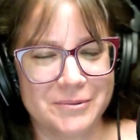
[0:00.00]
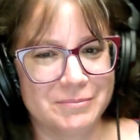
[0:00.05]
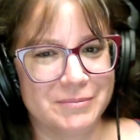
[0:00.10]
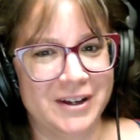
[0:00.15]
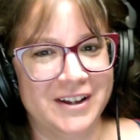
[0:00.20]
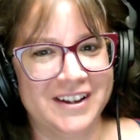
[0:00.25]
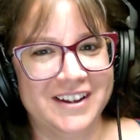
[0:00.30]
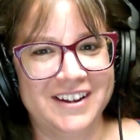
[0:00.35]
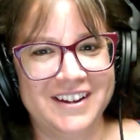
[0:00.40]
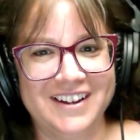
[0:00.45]
Um,
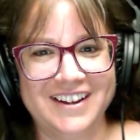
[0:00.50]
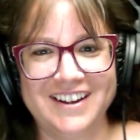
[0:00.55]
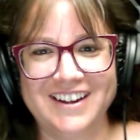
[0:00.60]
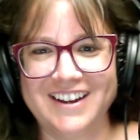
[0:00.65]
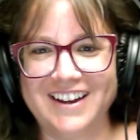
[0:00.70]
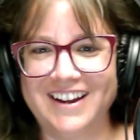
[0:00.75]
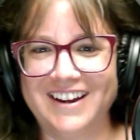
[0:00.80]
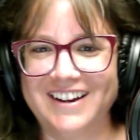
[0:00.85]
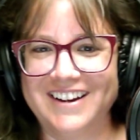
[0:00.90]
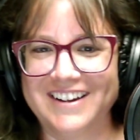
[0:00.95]

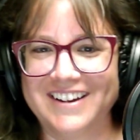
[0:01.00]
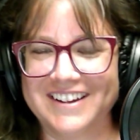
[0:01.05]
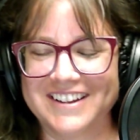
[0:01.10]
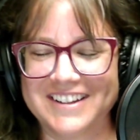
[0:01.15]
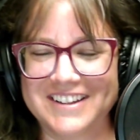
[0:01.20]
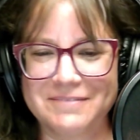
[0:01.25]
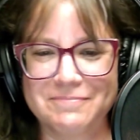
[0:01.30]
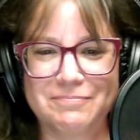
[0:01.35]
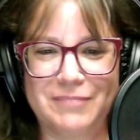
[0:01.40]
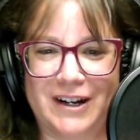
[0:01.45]

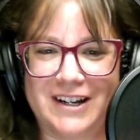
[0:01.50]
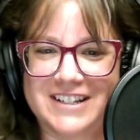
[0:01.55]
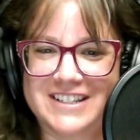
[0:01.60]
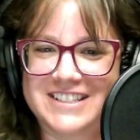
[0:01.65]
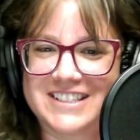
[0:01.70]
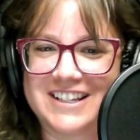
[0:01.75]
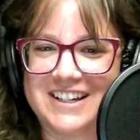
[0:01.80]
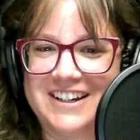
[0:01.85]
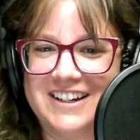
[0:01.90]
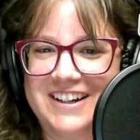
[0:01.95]
uh,
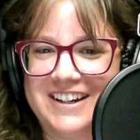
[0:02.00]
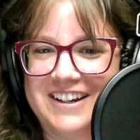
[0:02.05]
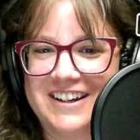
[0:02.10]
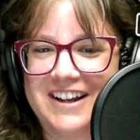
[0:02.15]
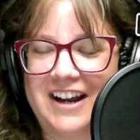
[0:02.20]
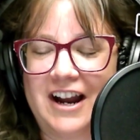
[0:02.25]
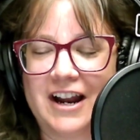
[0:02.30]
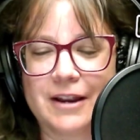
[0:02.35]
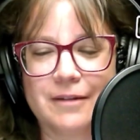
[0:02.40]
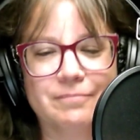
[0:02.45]
but uh,
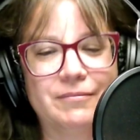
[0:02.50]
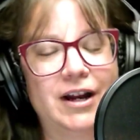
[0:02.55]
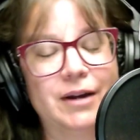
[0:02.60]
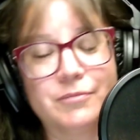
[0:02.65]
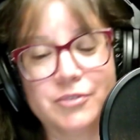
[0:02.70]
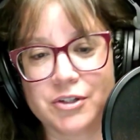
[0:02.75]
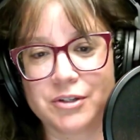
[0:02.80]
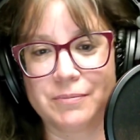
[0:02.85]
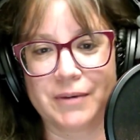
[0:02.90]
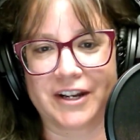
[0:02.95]
I'm I'm
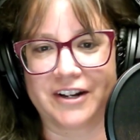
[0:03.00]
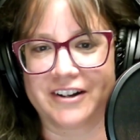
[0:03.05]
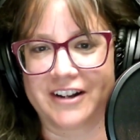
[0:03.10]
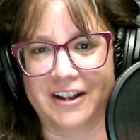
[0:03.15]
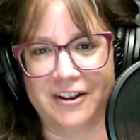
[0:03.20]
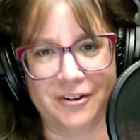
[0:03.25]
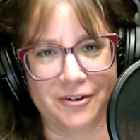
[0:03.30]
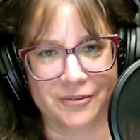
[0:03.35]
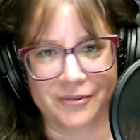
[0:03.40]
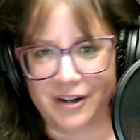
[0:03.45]
doing better
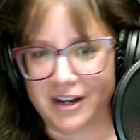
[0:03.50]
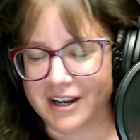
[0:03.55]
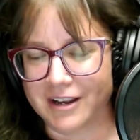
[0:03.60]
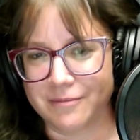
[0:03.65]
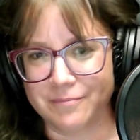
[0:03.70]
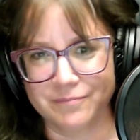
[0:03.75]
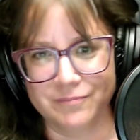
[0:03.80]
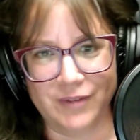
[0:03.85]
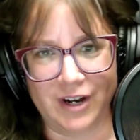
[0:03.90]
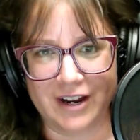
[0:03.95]
now.
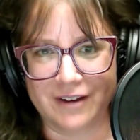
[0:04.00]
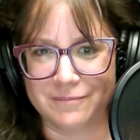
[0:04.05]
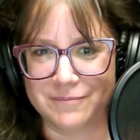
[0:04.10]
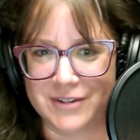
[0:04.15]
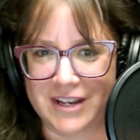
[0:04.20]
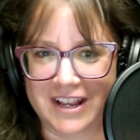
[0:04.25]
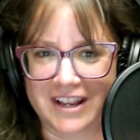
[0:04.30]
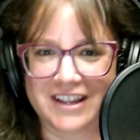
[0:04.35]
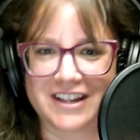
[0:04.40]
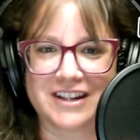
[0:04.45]
I'm I'm
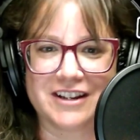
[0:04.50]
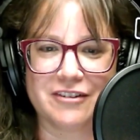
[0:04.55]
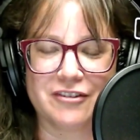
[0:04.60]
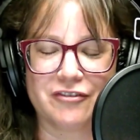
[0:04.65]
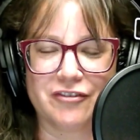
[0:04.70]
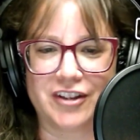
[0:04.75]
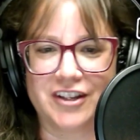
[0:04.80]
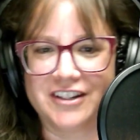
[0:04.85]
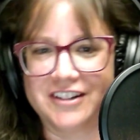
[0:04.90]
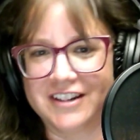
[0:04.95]

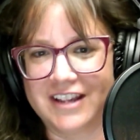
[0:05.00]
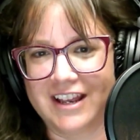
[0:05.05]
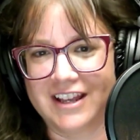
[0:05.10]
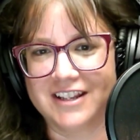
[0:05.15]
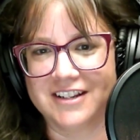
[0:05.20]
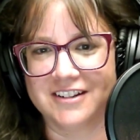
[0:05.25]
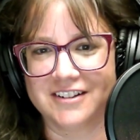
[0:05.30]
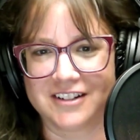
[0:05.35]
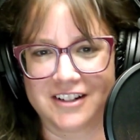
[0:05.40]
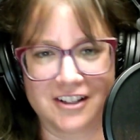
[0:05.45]
negative and
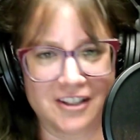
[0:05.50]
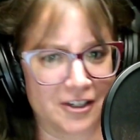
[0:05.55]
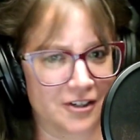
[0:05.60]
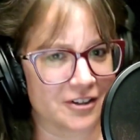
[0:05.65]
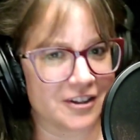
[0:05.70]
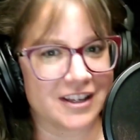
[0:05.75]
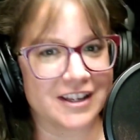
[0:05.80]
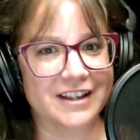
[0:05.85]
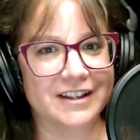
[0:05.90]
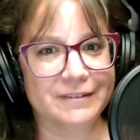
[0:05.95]
and
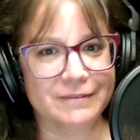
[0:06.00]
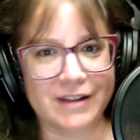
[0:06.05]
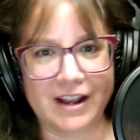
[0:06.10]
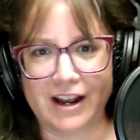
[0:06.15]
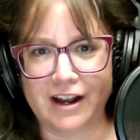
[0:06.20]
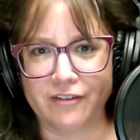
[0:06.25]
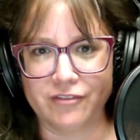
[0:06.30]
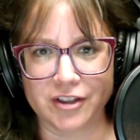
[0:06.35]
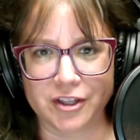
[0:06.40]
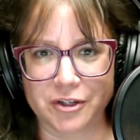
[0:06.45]
clearly
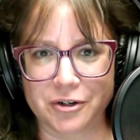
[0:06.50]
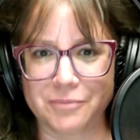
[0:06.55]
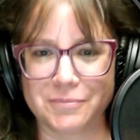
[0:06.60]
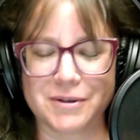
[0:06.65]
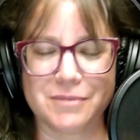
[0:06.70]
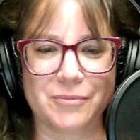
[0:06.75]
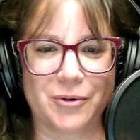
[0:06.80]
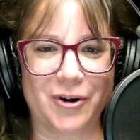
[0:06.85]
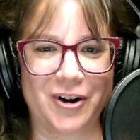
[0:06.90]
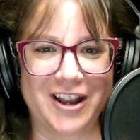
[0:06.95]
have a little
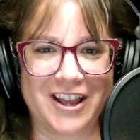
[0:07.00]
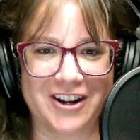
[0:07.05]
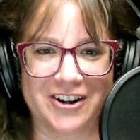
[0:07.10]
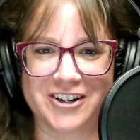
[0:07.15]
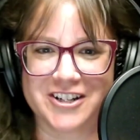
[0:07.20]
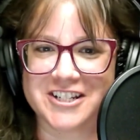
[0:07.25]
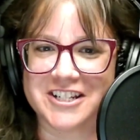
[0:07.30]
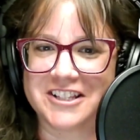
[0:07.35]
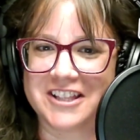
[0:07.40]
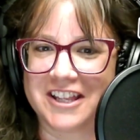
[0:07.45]
bit more
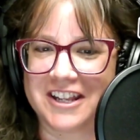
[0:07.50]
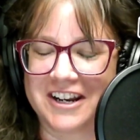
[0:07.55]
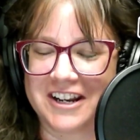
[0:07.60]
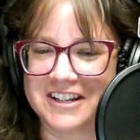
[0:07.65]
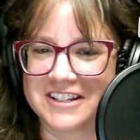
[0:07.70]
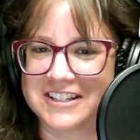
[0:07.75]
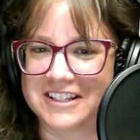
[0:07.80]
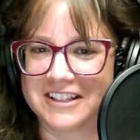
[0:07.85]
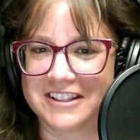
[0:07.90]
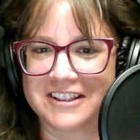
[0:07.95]
energy than I
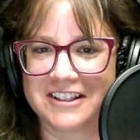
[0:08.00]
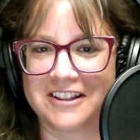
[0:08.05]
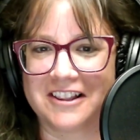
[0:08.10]
did the